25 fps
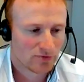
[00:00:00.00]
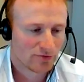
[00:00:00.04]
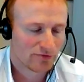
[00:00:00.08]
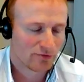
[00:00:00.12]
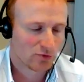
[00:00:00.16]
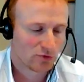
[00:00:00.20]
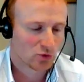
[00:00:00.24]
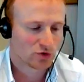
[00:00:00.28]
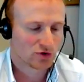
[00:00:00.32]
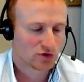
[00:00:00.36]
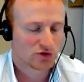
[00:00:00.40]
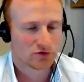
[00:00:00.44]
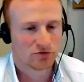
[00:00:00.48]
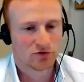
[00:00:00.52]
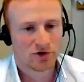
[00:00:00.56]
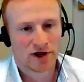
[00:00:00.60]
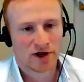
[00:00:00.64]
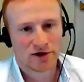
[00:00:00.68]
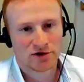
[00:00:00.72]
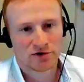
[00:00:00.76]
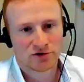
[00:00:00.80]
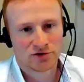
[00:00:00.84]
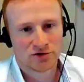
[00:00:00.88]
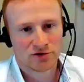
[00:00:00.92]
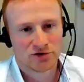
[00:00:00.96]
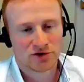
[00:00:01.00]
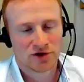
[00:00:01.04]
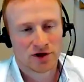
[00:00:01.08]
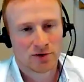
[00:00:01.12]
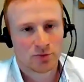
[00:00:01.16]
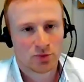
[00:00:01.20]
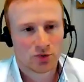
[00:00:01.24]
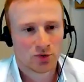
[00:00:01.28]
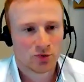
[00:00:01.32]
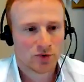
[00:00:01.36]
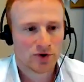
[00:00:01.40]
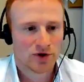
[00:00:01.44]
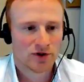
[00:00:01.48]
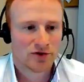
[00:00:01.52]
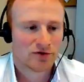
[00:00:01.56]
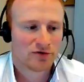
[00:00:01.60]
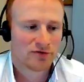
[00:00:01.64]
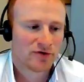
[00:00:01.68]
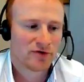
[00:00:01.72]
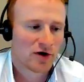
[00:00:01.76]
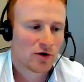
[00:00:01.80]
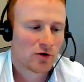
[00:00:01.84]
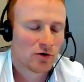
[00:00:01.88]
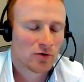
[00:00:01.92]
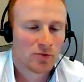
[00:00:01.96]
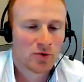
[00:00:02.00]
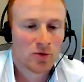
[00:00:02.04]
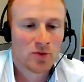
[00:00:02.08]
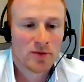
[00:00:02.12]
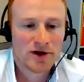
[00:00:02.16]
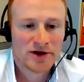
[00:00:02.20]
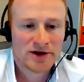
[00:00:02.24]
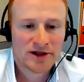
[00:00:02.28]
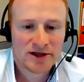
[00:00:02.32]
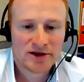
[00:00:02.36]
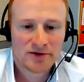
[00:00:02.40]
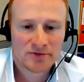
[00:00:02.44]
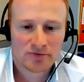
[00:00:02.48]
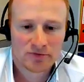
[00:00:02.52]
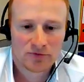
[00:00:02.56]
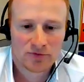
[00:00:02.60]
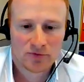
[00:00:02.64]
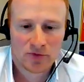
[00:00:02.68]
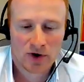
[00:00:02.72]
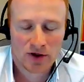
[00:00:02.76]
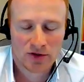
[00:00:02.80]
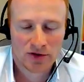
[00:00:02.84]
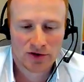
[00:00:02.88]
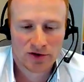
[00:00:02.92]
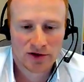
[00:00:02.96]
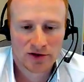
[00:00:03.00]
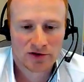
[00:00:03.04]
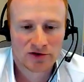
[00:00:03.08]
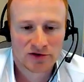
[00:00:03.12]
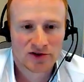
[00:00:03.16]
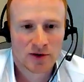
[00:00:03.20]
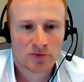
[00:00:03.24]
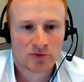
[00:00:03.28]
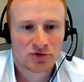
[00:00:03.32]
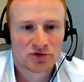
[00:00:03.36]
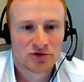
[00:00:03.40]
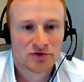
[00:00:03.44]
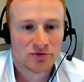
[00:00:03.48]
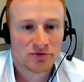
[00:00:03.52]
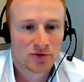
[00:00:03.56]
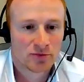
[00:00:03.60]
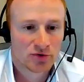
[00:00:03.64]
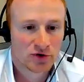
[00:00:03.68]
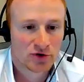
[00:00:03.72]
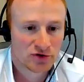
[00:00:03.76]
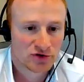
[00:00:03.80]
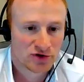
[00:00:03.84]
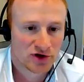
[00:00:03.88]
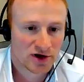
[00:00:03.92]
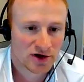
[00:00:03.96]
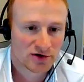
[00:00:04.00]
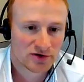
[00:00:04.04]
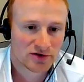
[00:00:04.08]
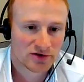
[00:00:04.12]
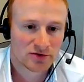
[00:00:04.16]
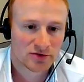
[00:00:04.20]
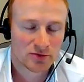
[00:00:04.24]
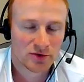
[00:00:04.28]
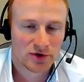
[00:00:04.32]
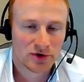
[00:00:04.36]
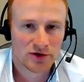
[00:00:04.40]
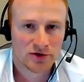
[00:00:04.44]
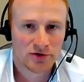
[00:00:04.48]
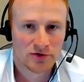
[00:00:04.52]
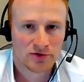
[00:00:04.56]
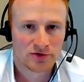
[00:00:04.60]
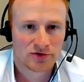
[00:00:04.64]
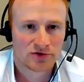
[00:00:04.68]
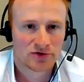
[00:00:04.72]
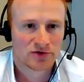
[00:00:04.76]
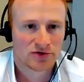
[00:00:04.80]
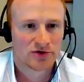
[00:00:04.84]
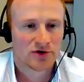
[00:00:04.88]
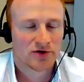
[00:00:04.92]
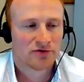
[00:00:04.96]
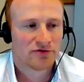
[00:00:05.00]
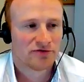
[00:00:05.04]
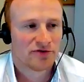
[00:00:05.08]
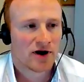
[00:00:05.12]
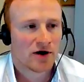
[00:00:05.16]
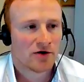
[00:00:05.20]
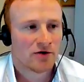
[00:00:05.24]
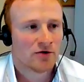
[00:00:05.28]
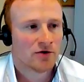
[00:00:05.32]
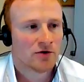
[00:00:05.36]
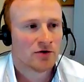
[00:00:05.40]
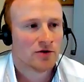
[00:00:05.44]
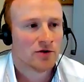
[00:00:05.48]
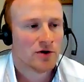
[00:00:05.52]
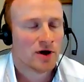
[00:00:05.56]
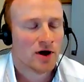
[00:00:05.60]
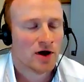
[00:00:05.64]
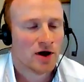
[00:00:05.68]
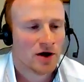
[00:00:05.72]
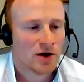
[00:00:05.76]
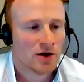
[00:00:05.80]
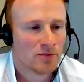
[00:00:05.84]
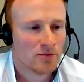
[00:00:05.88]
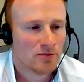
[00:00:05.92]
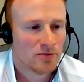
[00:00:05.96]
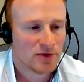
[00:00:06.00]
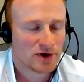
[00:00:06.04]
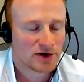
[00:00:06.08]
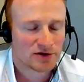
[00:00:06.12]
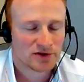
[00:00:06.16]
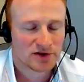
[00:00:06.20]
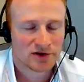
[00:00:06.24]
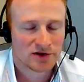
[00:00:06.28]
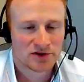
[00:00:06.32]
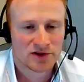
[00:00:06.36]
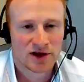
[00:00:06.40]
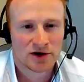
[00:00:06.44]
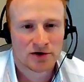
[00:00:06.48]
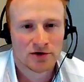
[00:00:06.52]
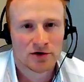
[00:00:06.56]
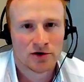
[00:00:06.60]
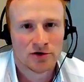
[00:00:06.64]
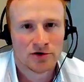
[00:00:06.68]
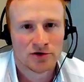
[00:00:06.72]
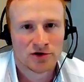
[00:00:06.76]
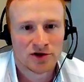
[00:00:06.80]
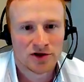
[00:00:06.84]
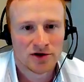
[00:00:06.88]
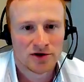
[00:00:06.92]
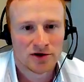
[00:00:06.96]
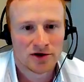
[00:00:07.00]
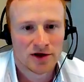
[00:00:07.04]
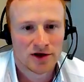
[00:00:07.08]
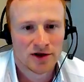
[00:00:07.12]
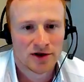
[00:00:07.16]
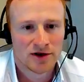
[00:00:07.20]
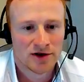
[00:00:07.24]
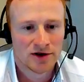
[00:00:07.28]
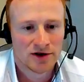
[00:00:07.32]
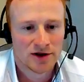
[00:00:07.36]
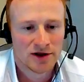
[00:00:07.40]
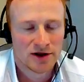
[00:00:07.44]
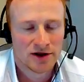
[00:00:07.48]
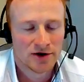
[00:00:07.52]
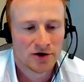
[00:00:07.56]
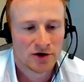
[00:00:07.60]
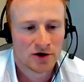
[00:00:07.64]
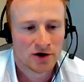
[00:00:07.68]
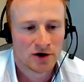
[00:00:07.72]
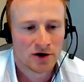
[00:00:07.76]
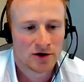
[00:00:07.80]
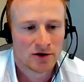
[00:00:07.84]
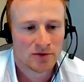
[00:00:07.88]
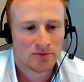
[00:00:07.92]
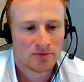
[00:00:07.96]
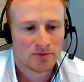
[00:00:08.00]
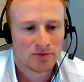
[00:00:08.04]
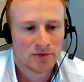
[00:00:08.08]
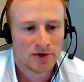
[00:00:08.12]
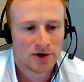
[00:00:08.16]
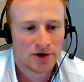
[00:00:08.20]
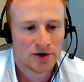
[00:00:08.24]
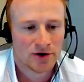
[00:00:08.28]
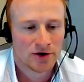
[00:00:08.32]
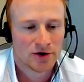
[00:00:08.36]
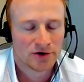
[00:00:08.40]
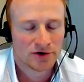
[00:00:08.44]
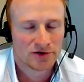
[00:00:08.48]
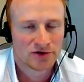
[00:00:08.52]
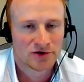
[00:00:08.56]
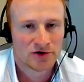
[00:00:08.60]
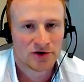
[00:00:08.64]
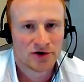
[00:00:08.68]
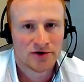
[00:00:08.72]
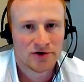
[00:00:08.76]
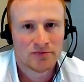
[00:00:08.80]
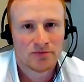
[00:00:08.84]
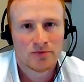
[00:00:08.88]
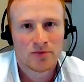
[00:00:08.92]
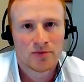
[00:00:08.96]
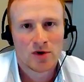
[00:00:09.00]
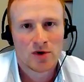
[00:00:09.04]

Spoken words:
forged a relationship with Farrell Pomini at the inception of the project. We use Farrell mixing technology in our design.